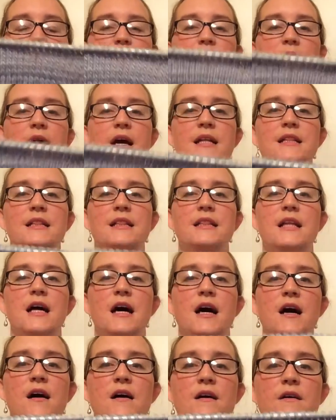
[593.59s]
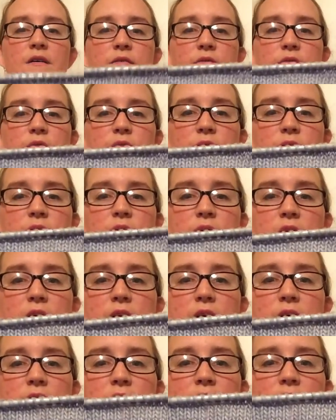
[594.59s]
But I love
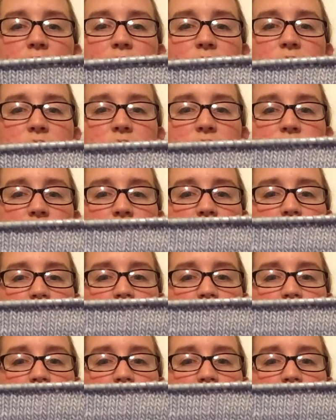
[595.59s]
how this yarn